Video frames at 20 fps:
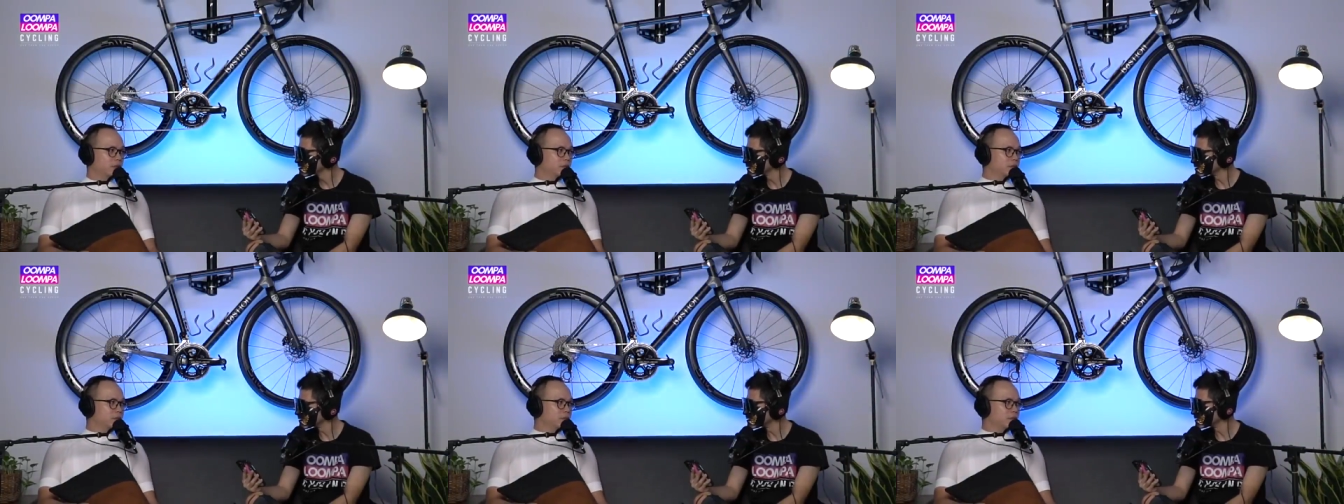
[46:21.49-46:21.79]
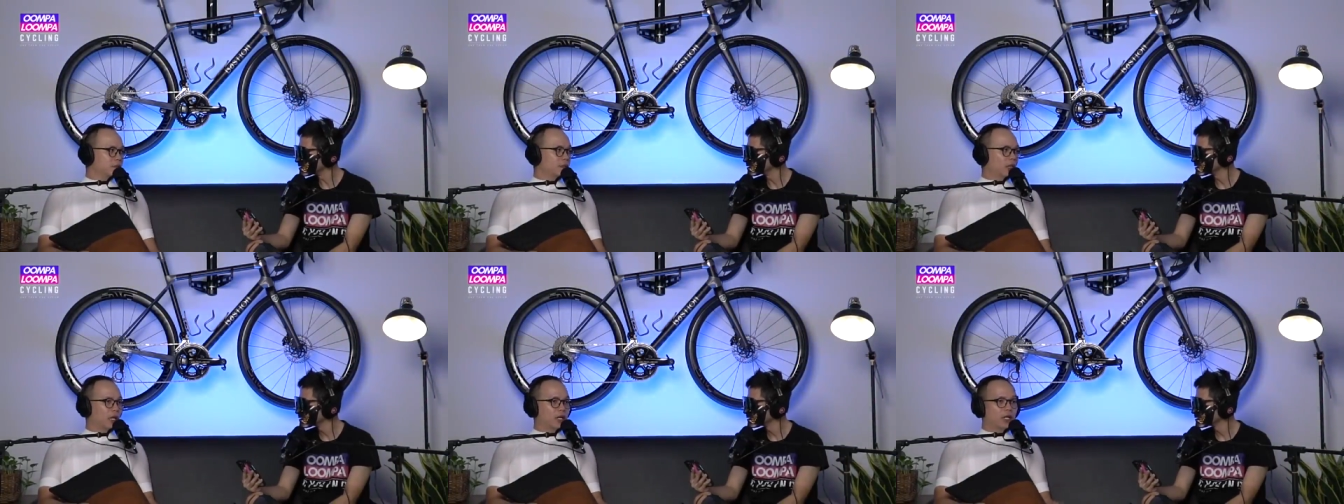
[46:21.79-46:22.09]

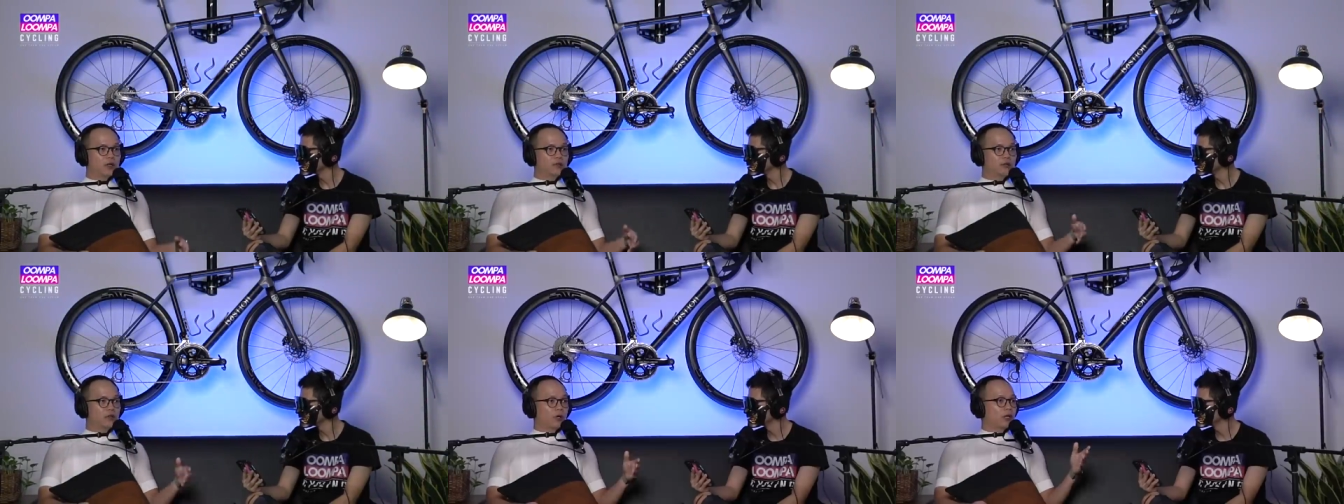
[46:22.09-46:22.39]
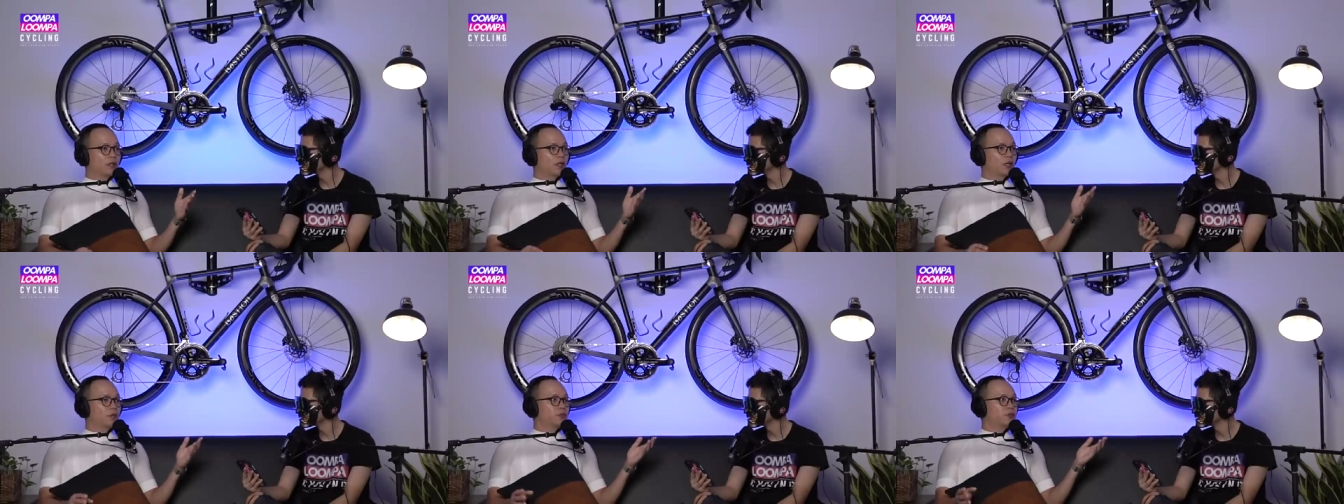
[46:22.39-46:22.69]
Mm. I get
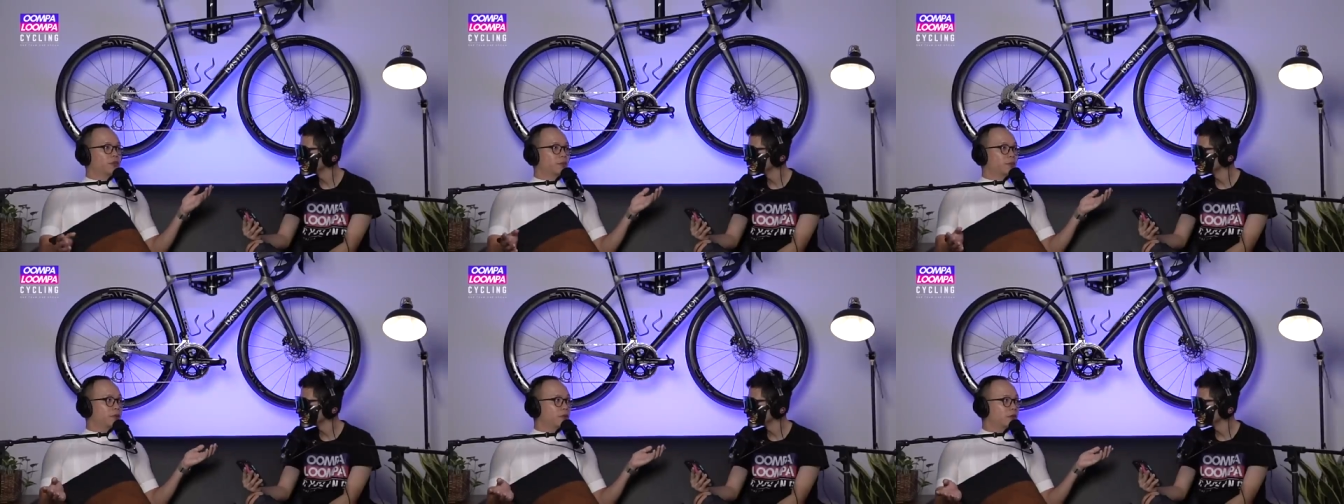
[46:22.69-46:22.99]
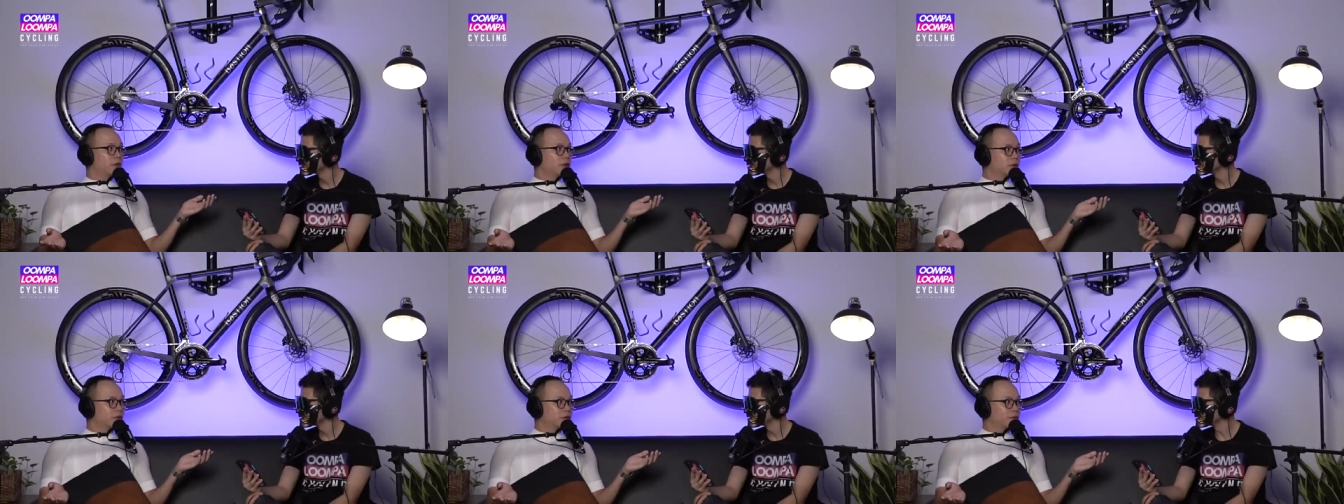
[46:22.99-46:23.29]
dropped. I get dropped,
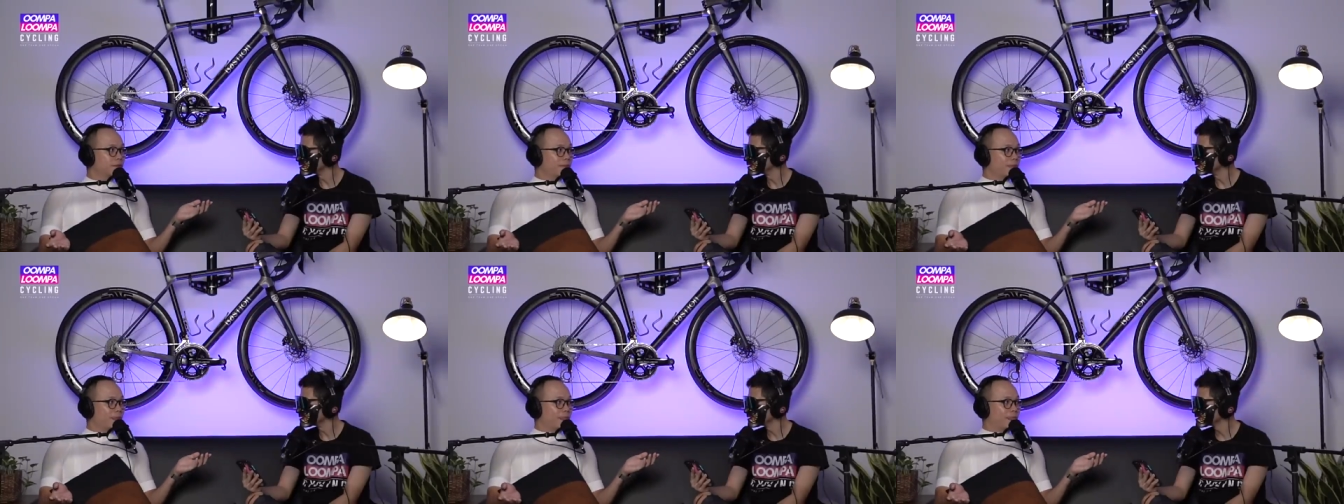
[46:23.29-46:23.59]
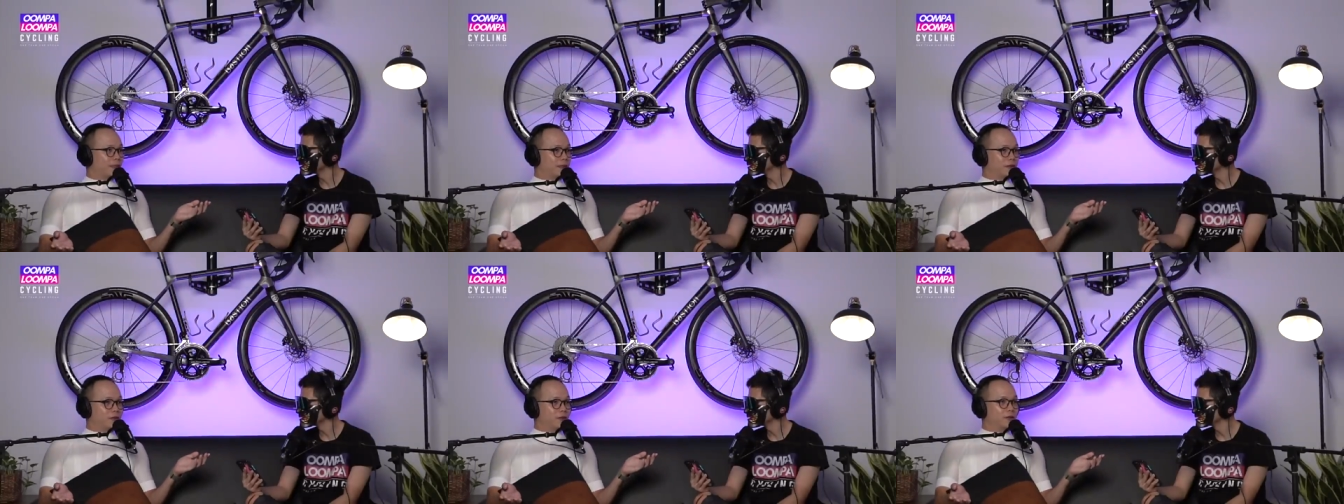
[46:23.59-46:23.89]
lor. Mm.
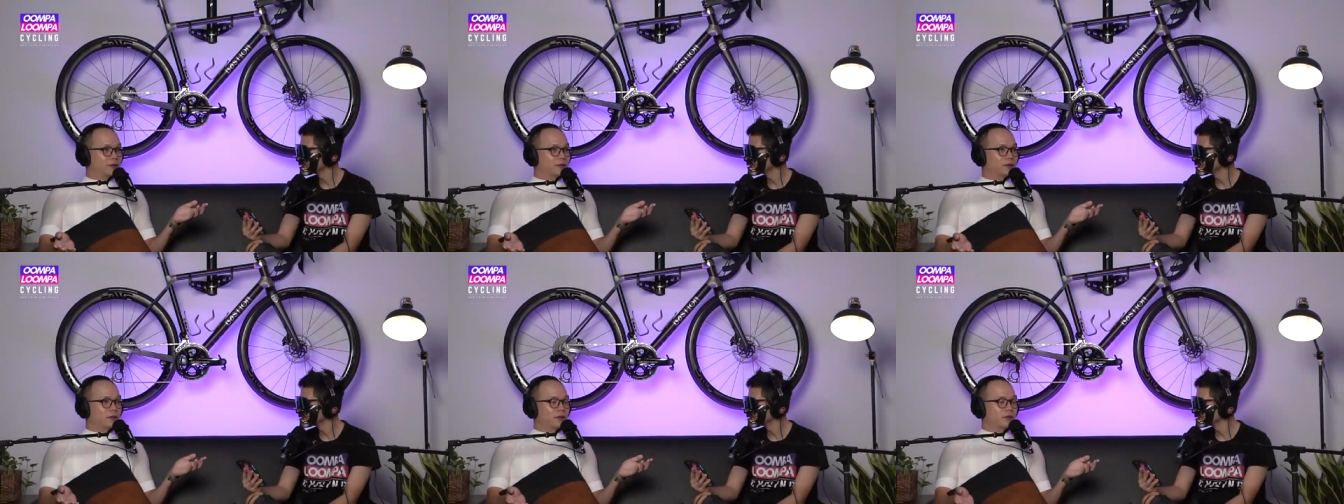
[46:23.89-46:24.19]
No,